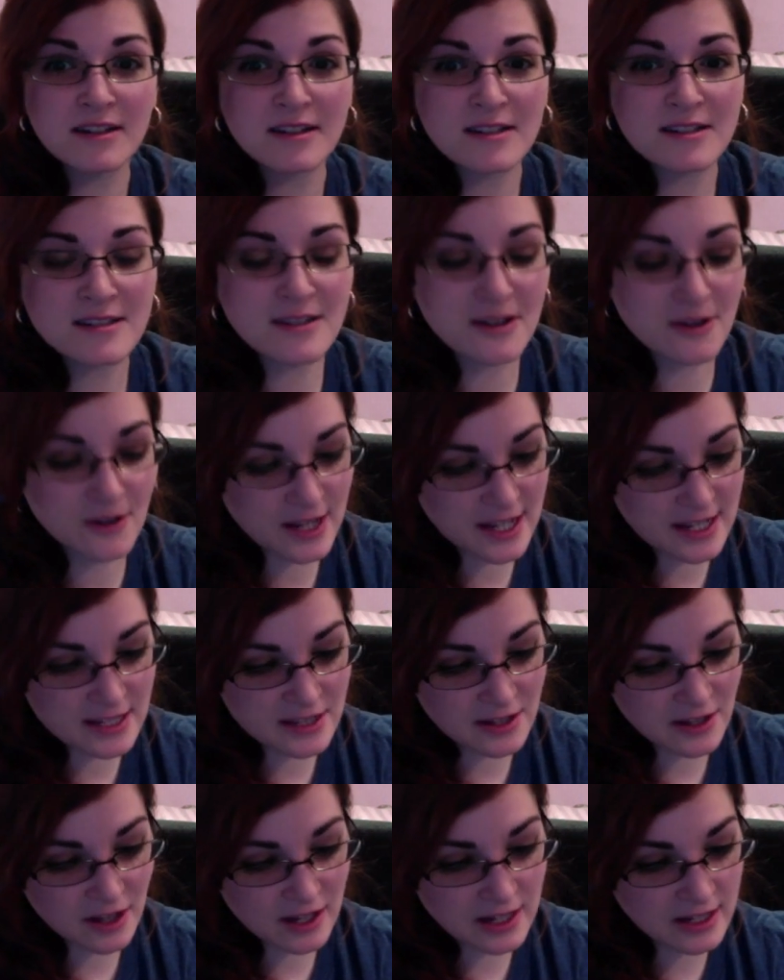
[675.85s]
So he has
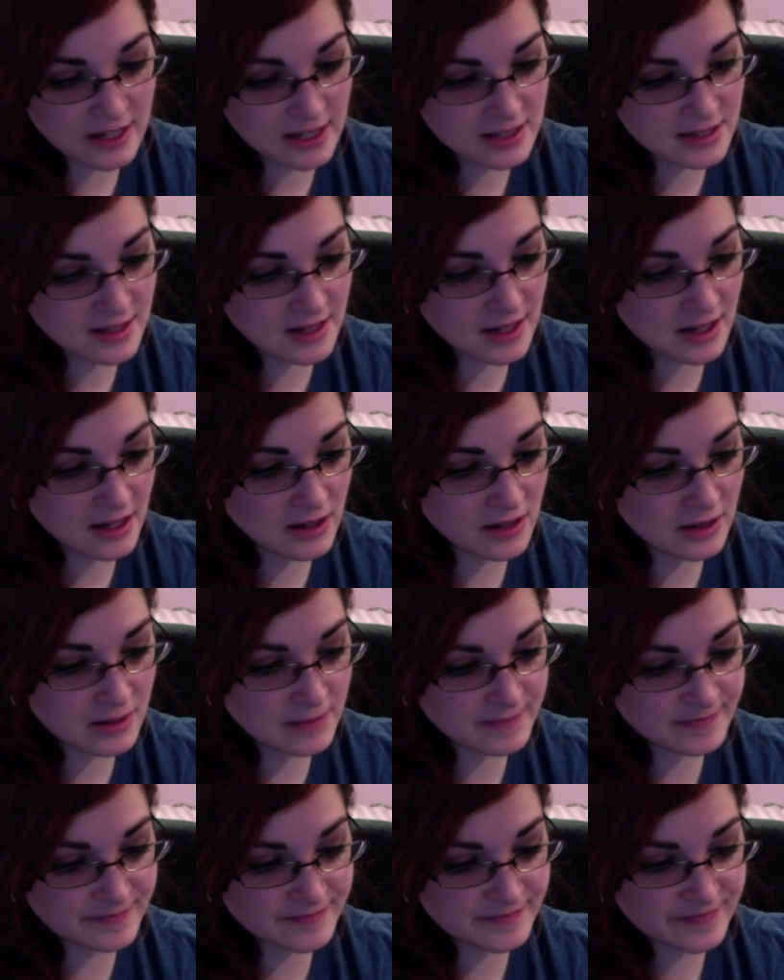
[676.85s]
a he has a um,
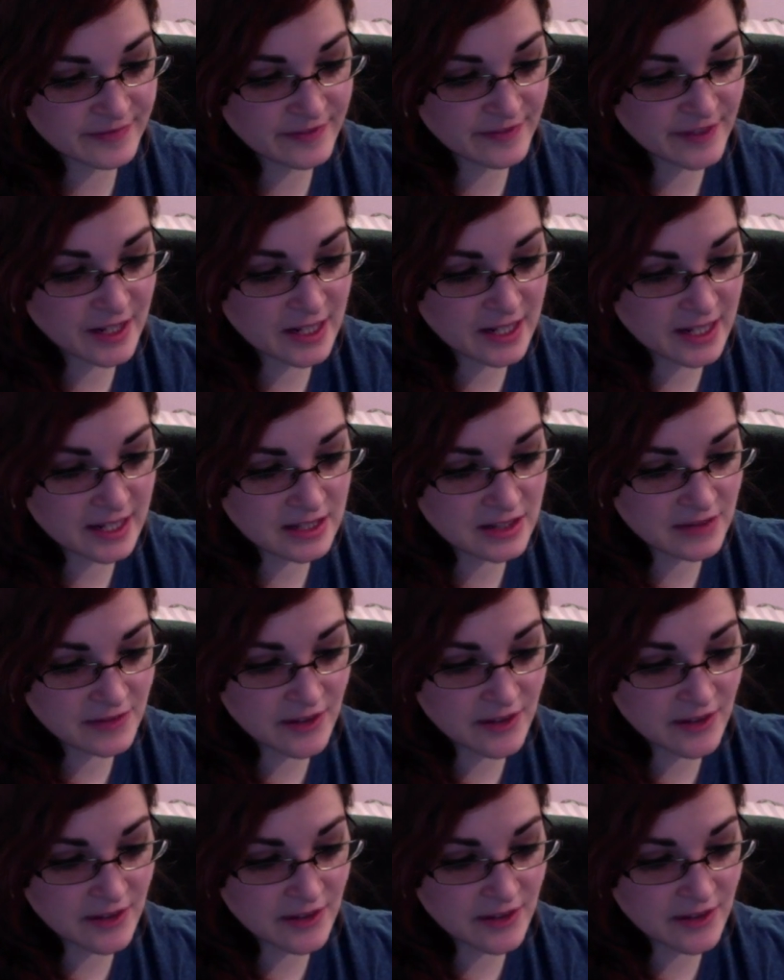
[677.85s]
phoenix